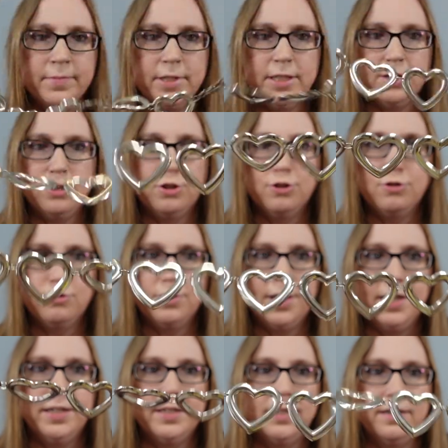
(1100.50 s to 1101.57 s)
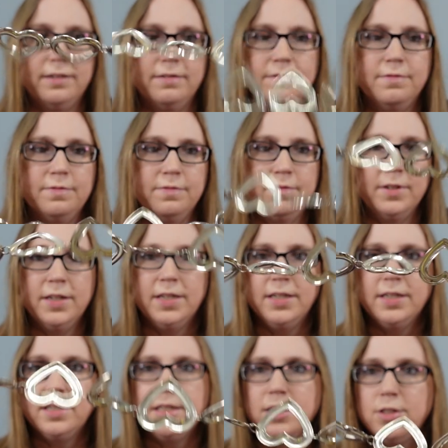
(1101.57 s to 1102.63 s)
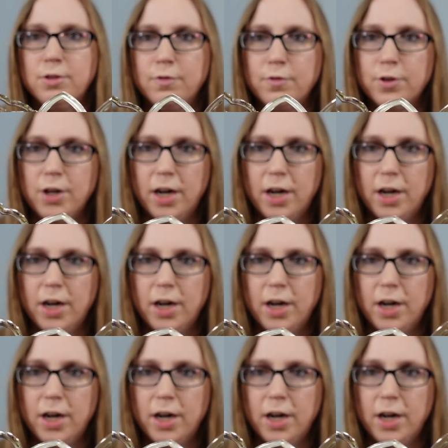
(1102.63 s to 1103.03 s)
like a strand of silver